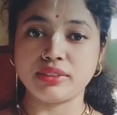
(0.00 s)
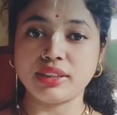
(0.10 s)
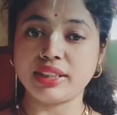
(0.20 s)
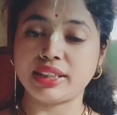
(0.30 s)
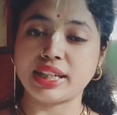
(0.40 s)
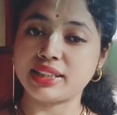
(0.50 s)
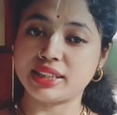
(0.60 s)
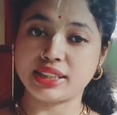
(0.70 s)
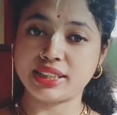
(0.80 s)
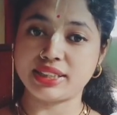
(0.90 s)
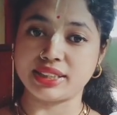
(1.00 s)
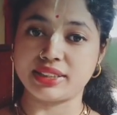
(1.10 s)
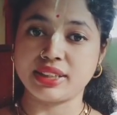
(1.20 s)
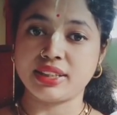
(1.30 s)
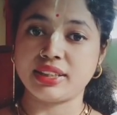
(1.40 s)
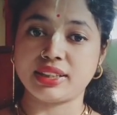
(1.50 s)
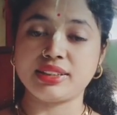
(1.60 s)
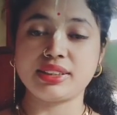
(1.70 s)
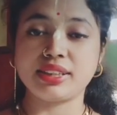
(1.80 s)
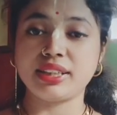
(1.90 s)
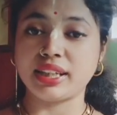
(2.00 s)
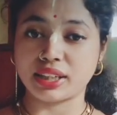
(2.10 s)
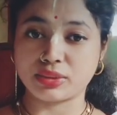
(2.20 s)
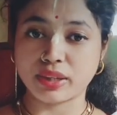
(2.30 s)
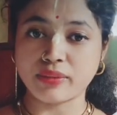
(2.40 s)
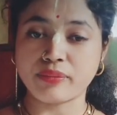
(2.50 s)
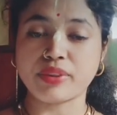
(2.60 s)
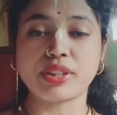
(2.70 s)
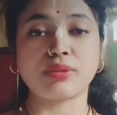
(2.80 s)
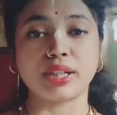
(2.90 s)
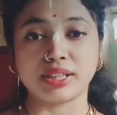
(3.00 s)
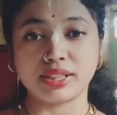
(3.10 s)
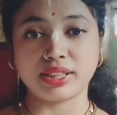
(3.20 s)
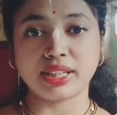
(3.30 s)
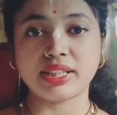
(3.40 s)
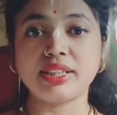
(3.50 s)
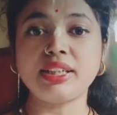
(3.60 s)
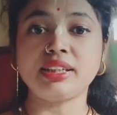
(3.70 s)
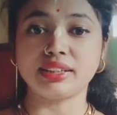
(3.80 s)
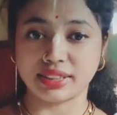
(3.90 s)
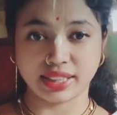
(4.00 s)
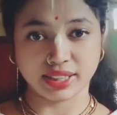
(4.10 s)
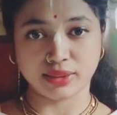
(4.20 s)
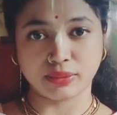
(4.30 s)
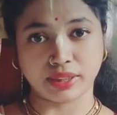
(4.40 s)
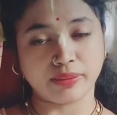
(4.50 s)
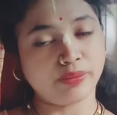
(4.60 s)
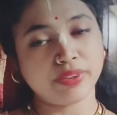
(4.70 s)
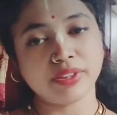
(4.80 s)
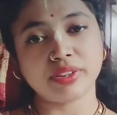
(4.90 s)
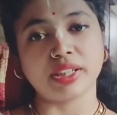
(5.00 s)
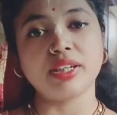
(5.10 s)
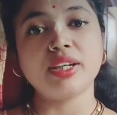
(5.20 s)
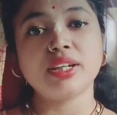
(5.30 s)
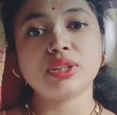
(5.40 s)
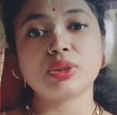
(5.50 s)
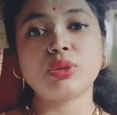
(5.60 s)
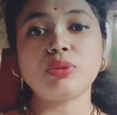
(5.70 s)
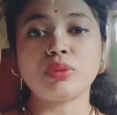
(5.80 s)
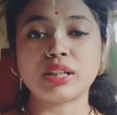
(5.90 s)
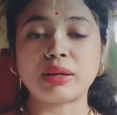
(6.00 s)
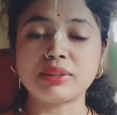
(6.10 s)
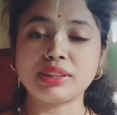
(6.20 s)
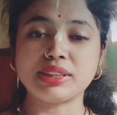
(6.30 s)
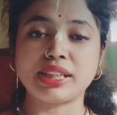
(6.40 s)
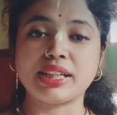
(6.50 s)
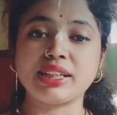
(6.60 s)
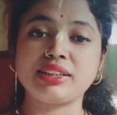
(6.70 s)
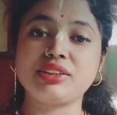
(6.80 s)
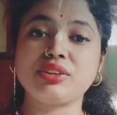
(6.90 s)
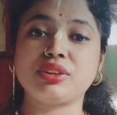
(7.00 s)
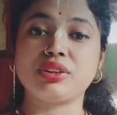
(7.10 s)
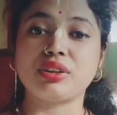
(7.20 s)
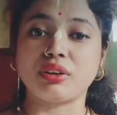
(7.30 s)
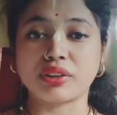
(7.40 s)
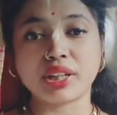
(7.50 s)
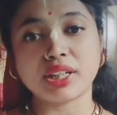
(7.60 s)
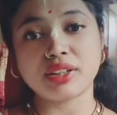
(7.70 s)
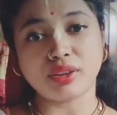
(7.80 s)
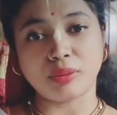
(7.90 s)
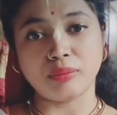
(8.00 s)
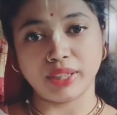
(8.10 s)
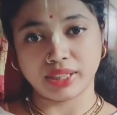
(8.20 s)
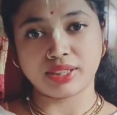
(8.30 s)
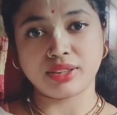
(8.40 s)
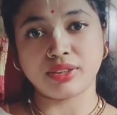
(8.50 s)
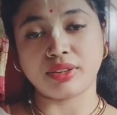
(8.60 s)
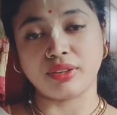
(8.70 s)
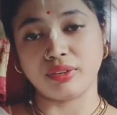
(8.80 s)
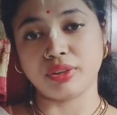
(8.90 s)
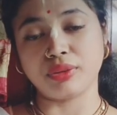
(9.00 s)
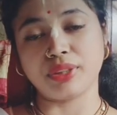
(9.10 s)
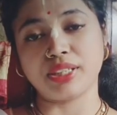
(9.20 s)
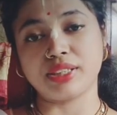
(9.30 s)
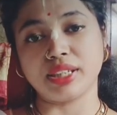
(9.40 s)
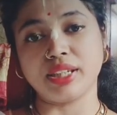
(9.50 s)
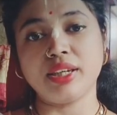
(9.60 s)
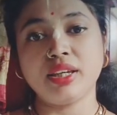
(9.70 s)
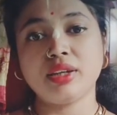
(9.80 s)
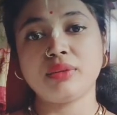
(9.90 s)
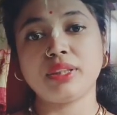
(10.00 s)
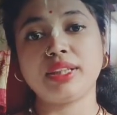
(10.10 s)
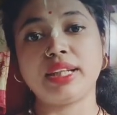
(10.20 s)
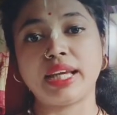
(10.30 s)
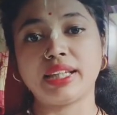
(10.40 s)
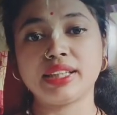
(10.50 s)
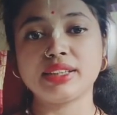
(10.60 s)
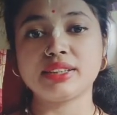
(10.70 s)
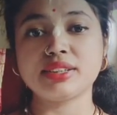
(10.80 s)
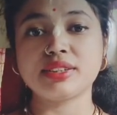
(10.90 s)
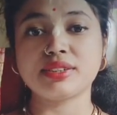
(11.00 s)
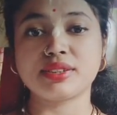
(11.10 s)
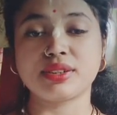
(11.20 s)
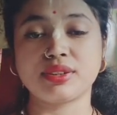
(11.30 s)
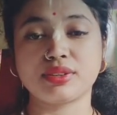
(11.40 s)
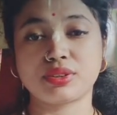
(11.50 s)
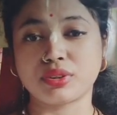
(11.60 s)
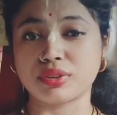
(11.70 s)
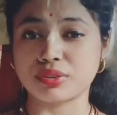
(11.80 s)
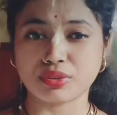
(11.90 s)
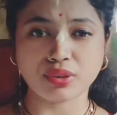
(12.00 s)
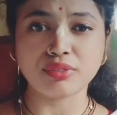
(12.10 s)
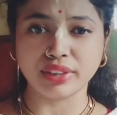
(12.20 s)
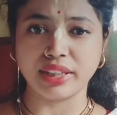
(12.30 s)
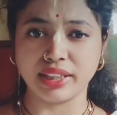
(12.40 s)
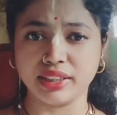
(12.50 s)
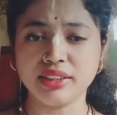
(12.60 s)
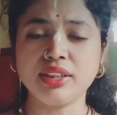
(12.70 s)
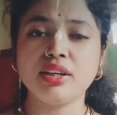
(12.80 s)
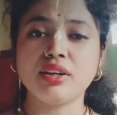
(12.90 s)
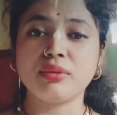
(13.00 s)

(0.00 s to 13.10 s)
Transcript: level, it has 3 sets, that is dxy, dyz, and dzx plane. Okay, so what happens is that in your octahedral complex, or you can say when the ligand is your strong field ligand,